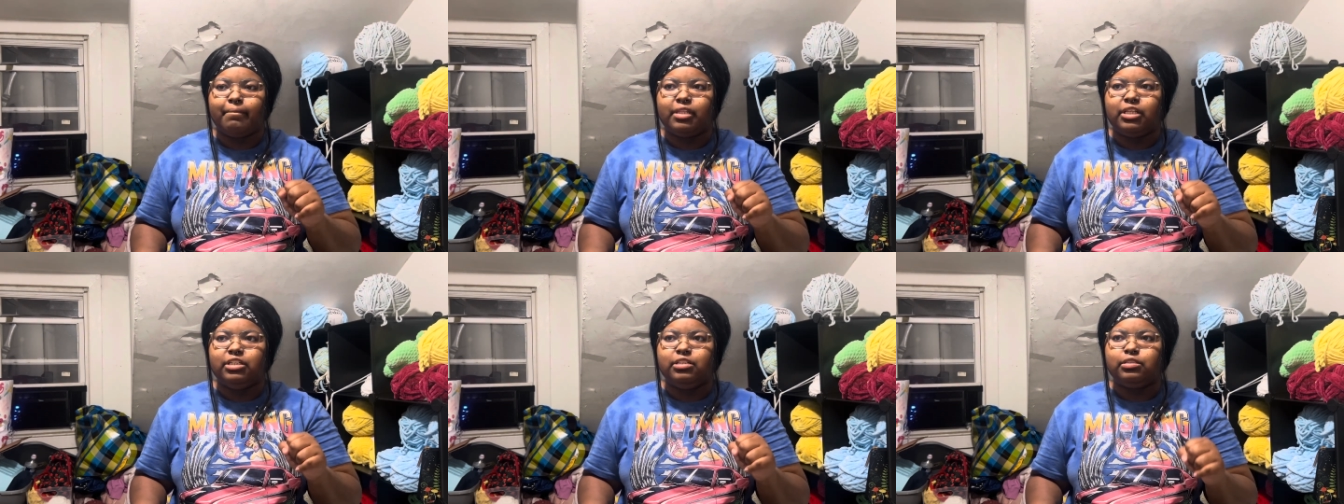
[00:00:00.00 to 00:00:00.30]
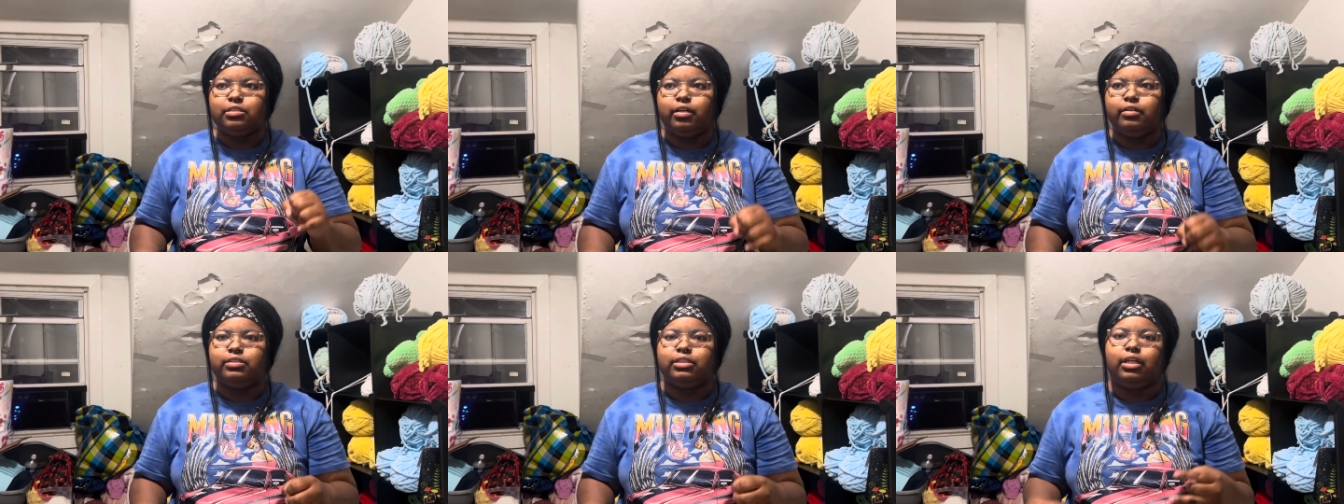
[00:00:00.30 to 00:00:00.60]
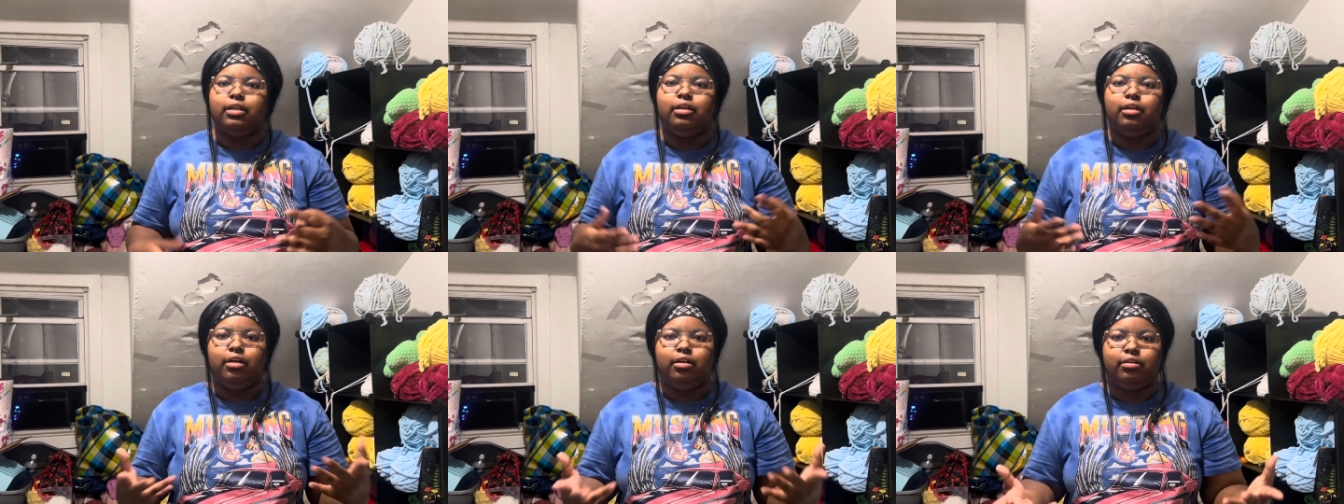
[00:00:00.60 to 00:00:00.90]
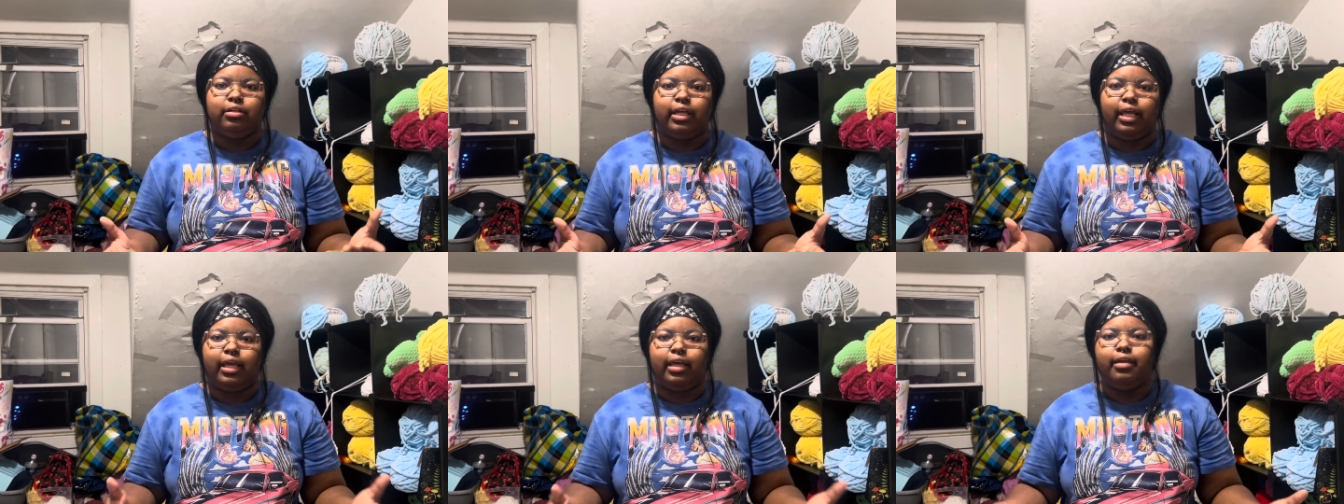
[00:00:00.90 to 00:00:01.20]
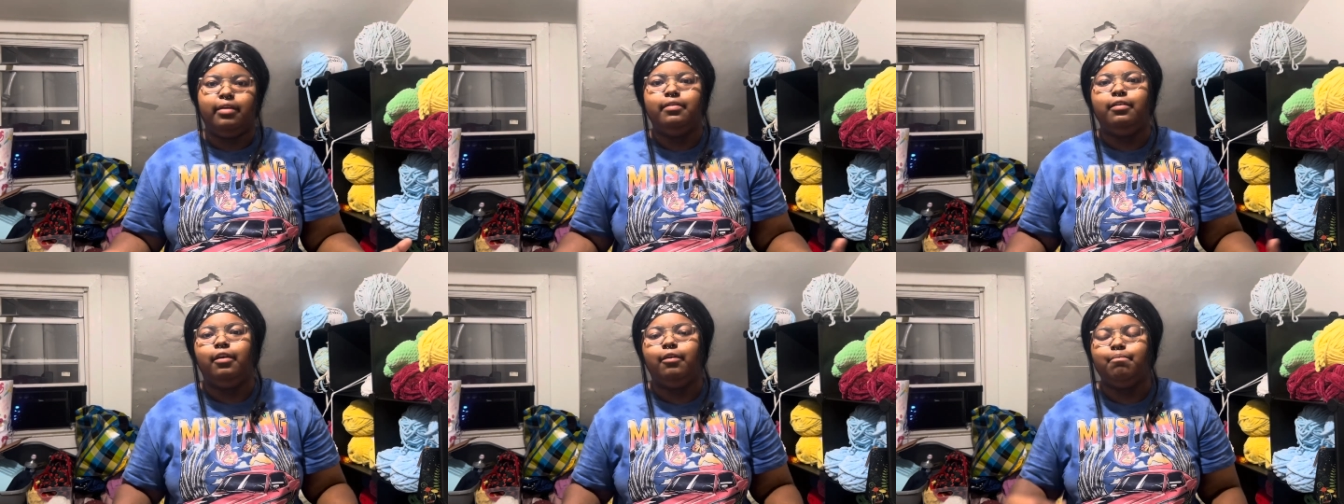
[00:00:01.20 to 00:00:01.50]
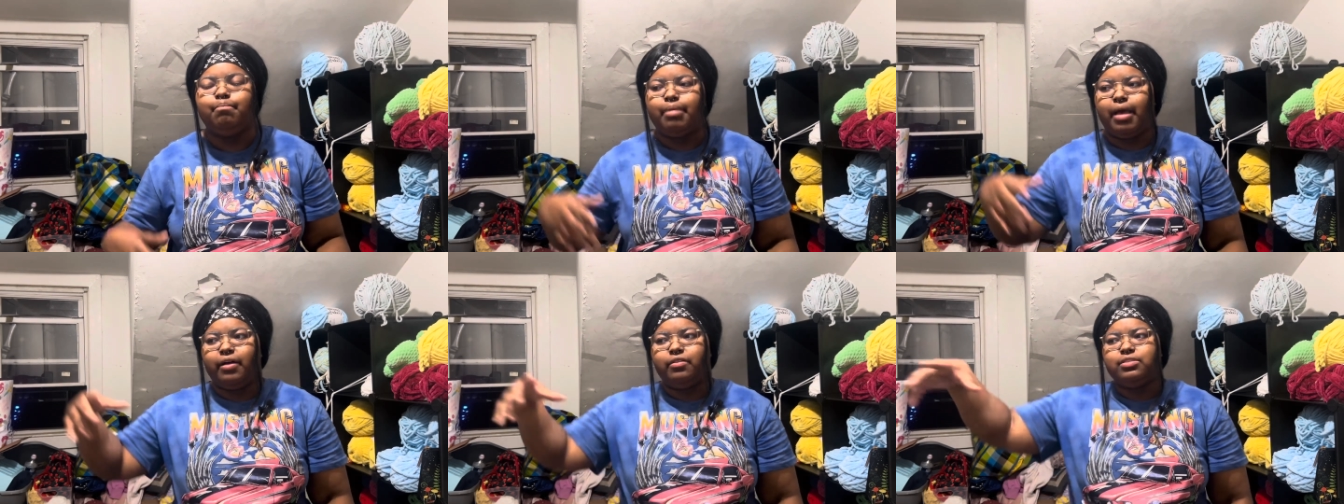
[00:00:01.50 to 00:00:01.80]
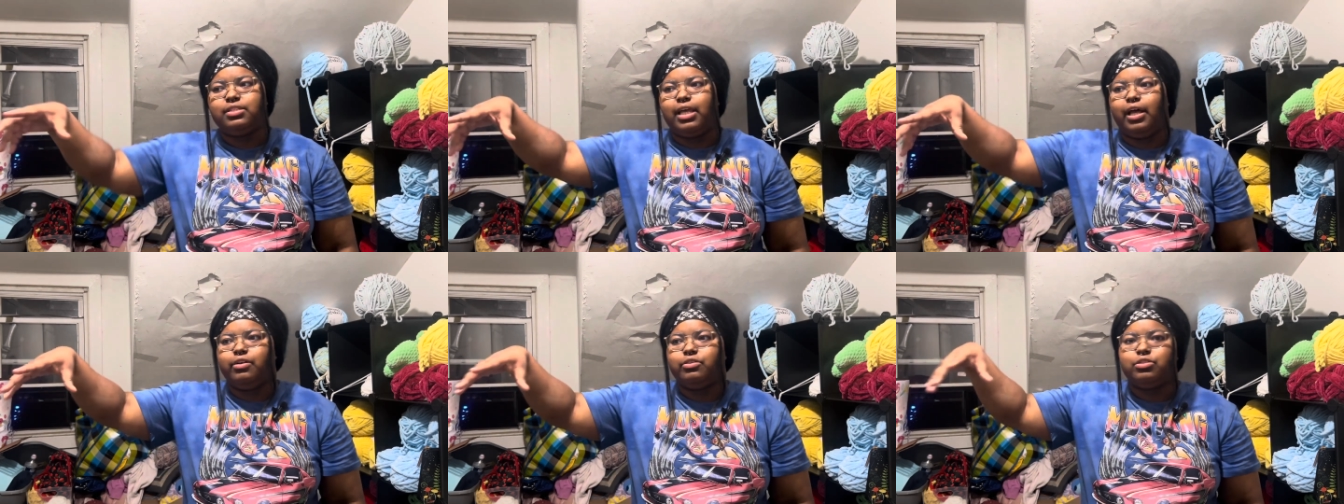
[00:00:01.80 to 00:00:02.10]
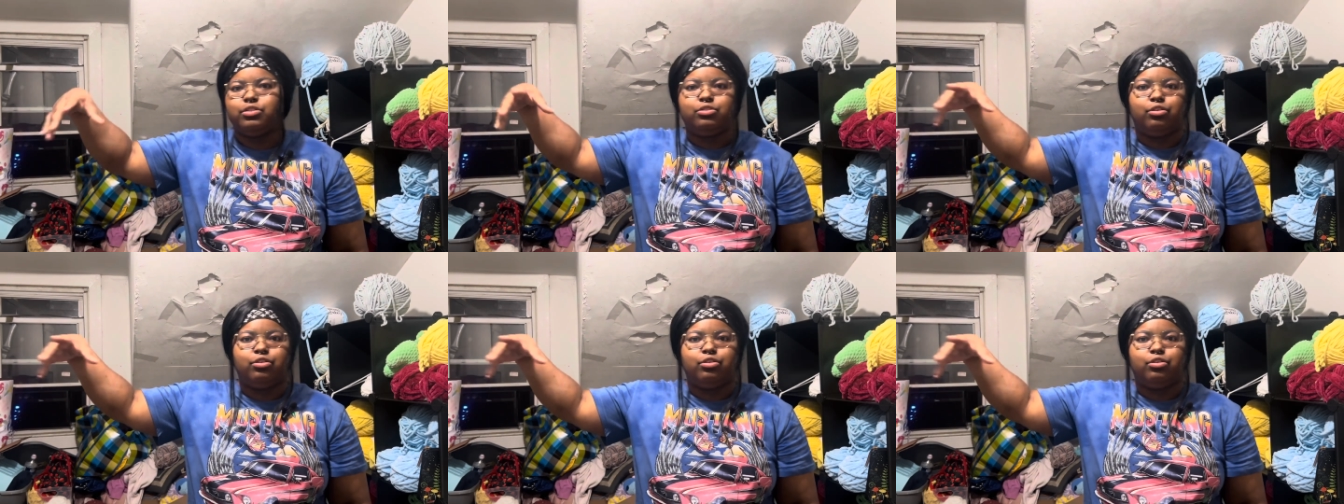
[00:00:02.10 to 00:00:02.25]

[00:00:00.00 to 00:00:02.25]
So I was like, okay, bounce house is